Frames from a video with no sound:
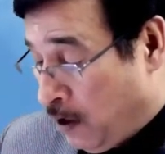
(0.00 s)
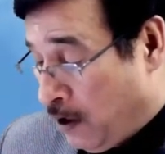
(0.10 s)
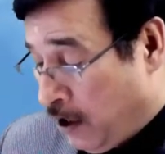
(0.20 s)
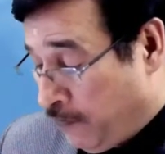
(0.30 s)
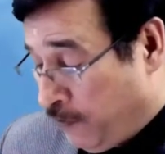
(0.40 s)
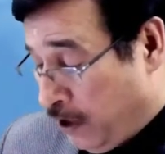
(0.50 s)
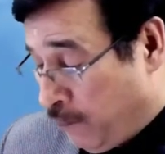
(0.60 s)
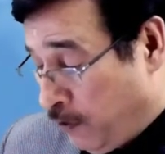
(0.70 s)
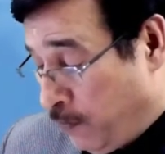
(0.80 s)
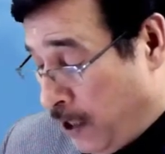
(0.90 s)
If there
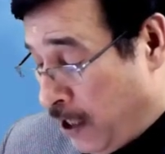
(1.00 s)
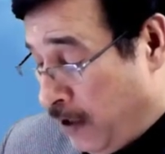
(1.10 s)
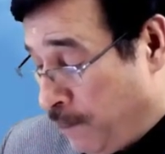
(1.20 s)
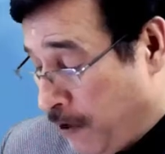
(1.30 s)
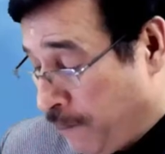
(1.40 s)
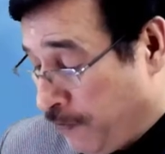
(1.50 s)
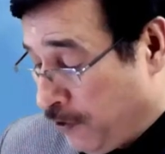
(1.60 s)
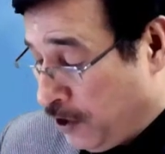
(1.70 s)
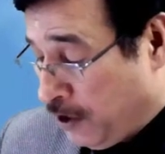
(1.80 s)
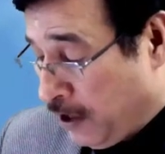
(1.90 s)
would be any preference
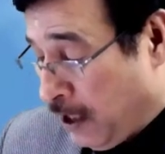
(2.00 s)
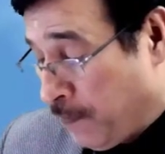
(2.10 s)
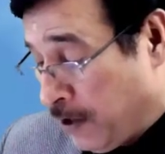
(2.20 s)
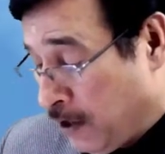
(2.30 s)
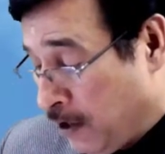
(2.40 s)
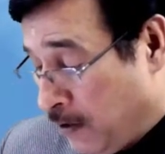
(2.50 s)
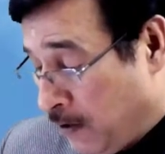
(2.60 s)
share capital,